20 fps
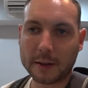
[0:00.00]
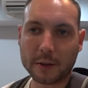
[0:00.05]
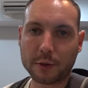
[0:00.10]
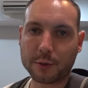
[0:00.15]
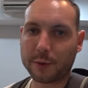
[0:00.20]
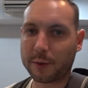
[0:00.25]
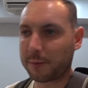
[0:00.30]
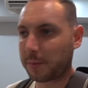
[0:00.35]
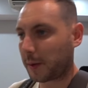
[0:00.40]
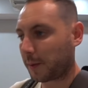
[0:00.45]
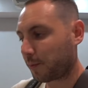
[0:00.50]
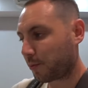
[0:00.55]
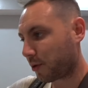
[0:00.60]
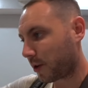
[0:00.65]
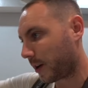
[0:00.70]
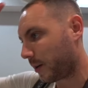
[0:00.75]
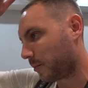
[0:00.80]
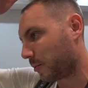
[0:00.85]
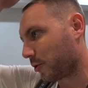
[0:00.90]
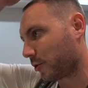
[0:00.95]
because I've been
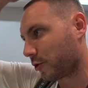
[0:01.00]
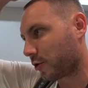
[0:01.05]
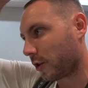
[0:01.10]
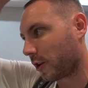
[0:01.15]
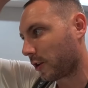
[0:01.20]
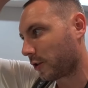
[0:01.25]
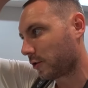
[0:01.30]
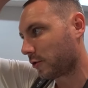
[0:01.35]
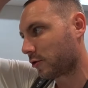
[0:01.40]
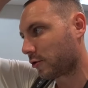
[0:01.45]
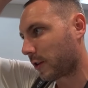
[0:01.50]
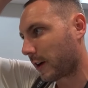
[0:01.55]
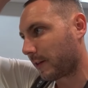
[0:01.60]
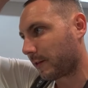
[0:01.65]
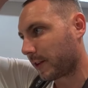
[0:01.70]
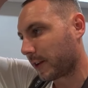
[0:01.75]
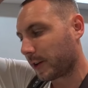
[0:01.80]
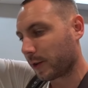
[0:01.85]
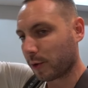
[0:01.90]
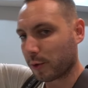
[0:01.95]
pretty much like
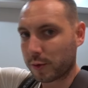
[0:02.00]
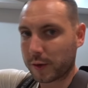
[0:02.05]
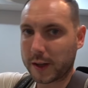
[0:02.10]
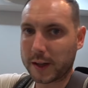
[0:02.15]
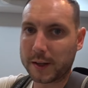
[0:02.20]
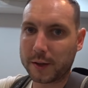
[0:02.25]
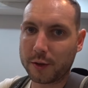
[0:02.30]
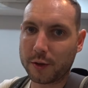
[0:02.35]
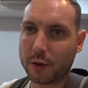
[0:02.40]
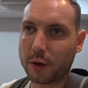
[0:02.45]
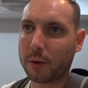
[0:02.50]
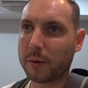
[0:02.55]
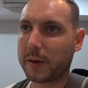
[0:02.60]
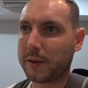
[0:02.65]
traveling all day, you know.